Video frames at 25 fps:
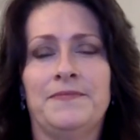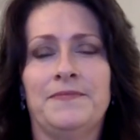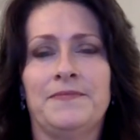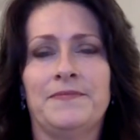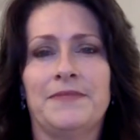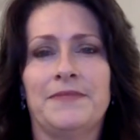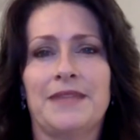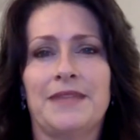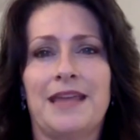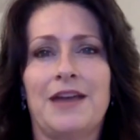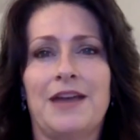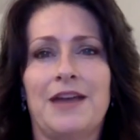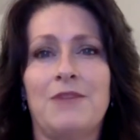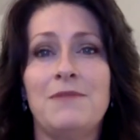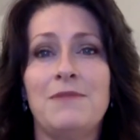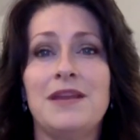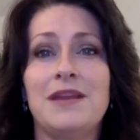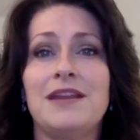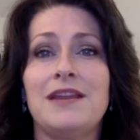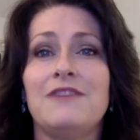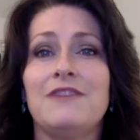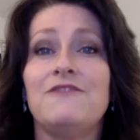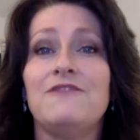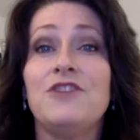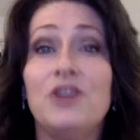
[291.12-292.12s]
How
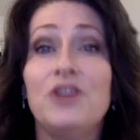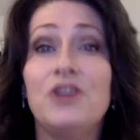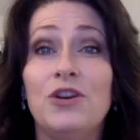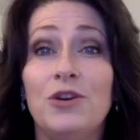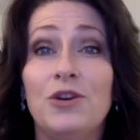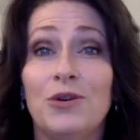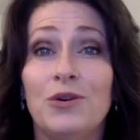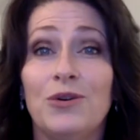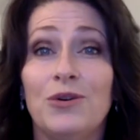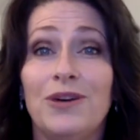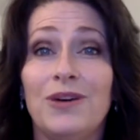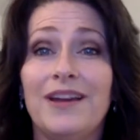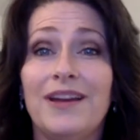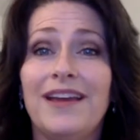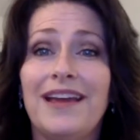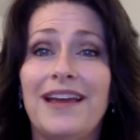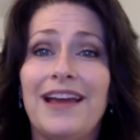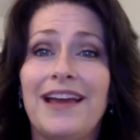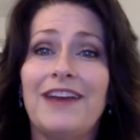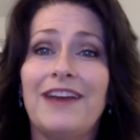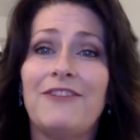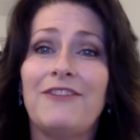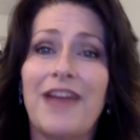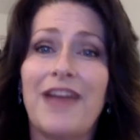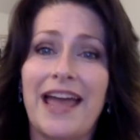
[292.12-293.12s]
many of you
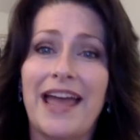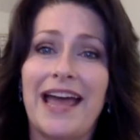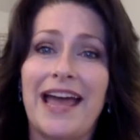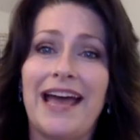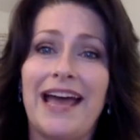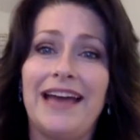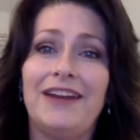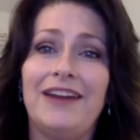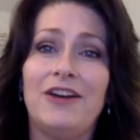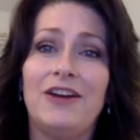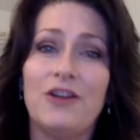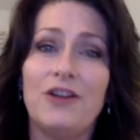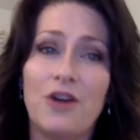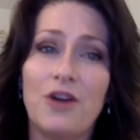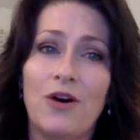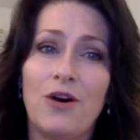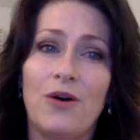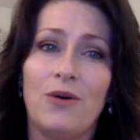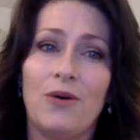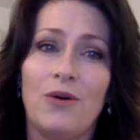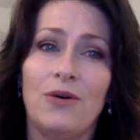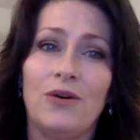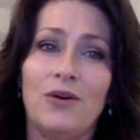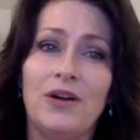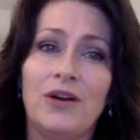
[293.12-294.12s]
have had a
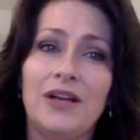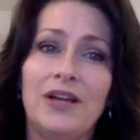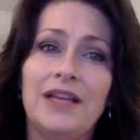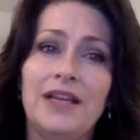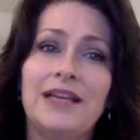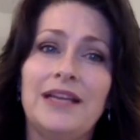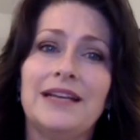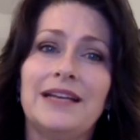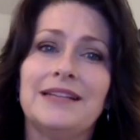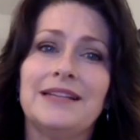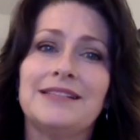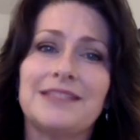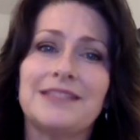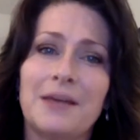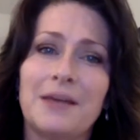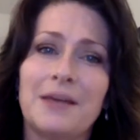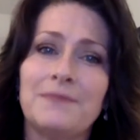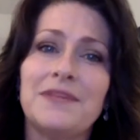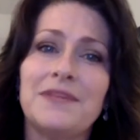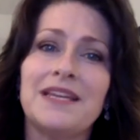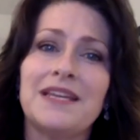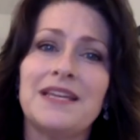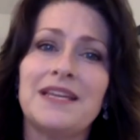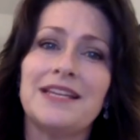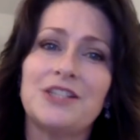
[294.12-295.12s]
goal and
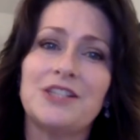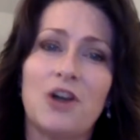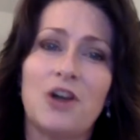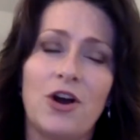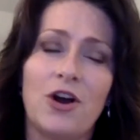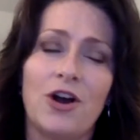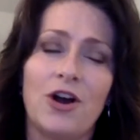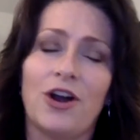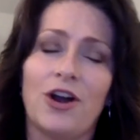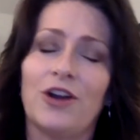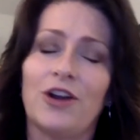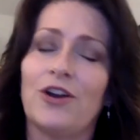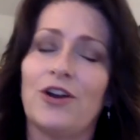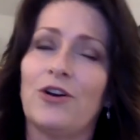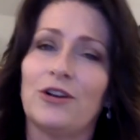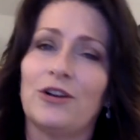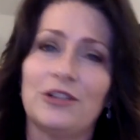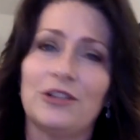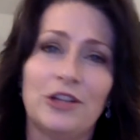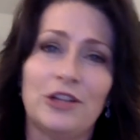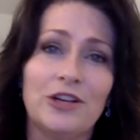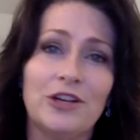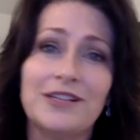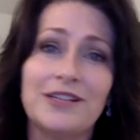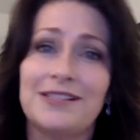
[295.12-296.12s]
something gets hard or
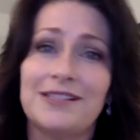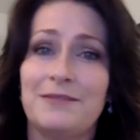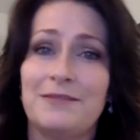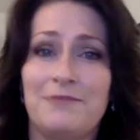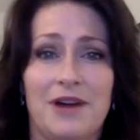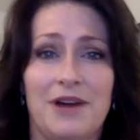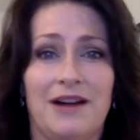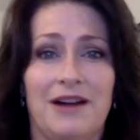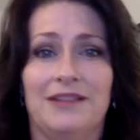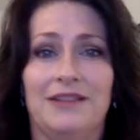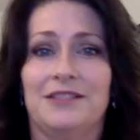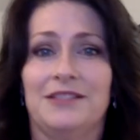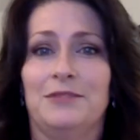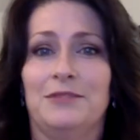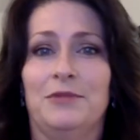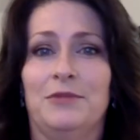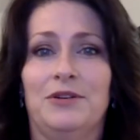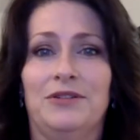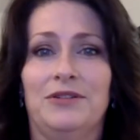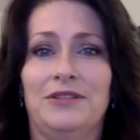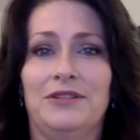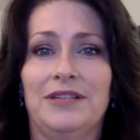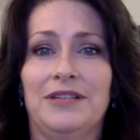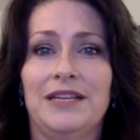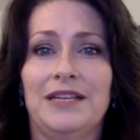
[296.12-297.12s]
looks
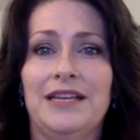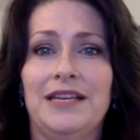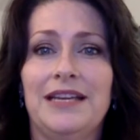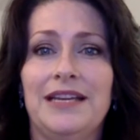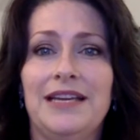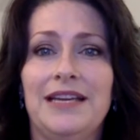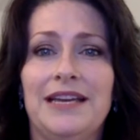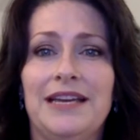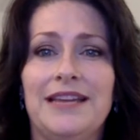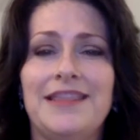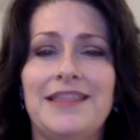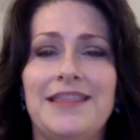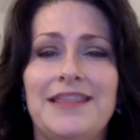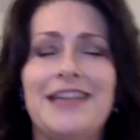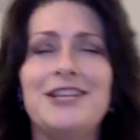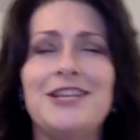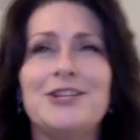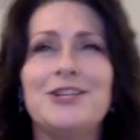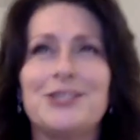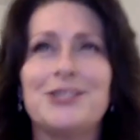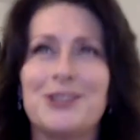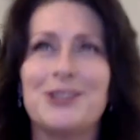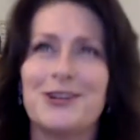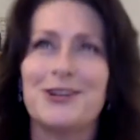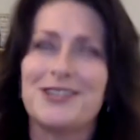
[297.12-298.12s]
impossible? And then you
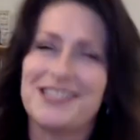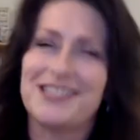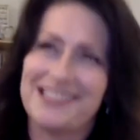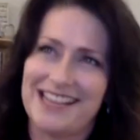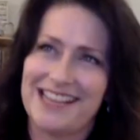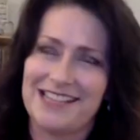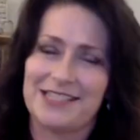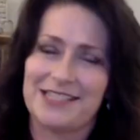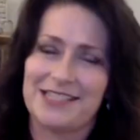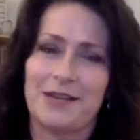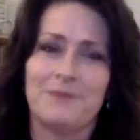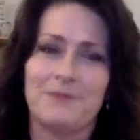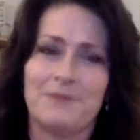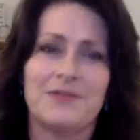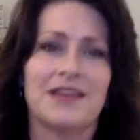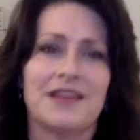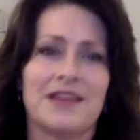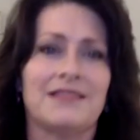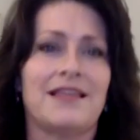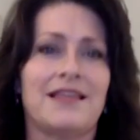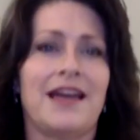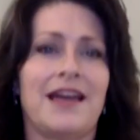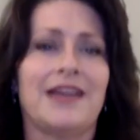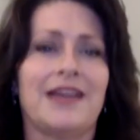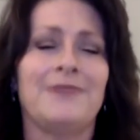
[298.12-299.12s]
start to say
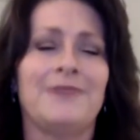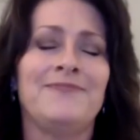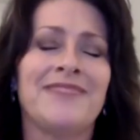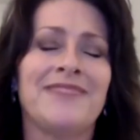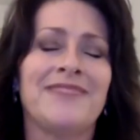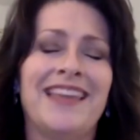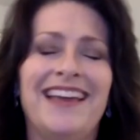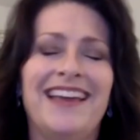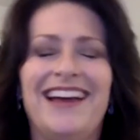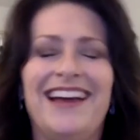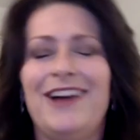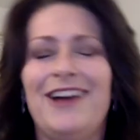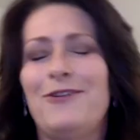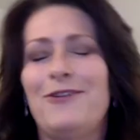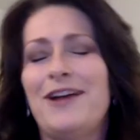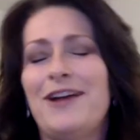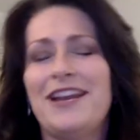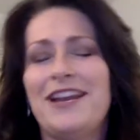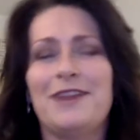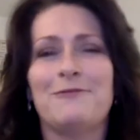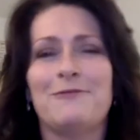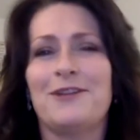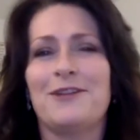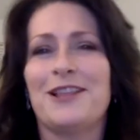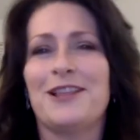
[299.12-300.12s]
something like, Oh, I
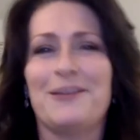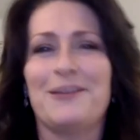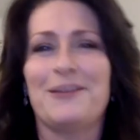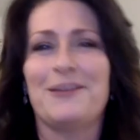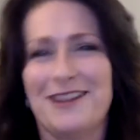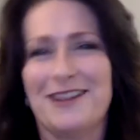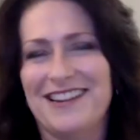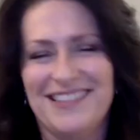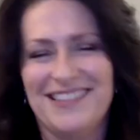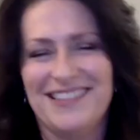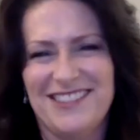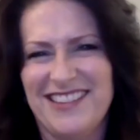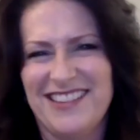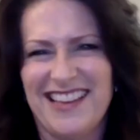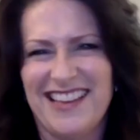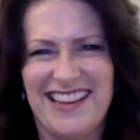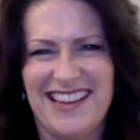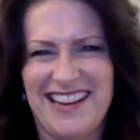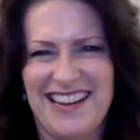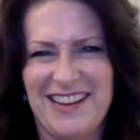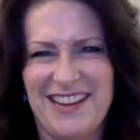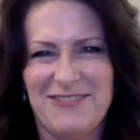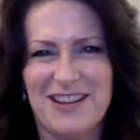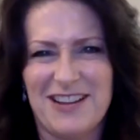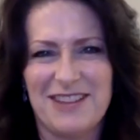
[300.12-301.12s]
didn't really want to do that
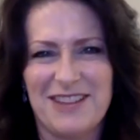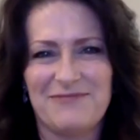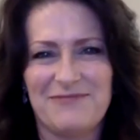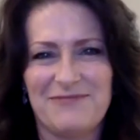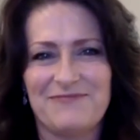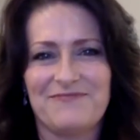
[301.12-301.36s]
anyway